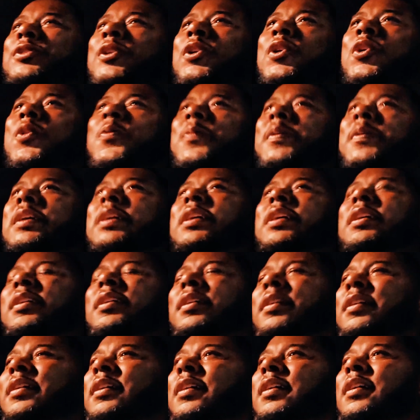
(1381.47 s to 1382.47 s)
told me,
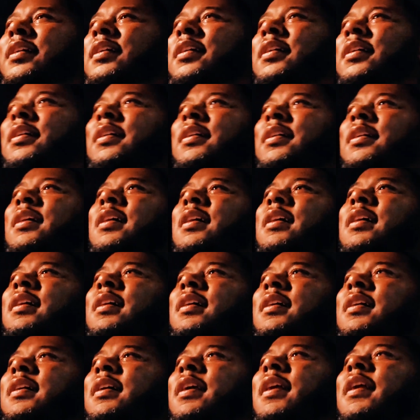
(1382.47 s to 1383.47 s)

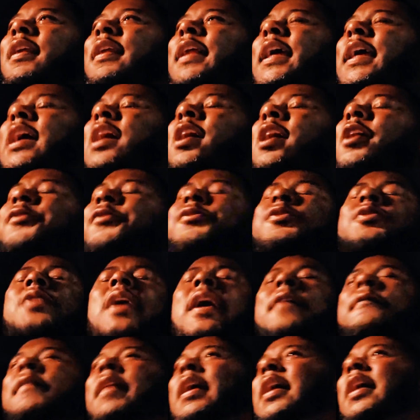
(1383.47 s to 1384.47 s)
they also
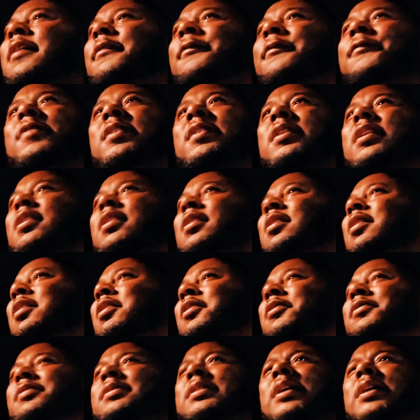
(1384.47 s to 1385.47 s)
haven't had fun in a
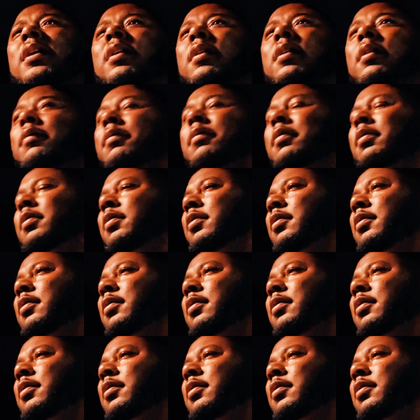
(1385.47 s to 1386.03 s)
long time.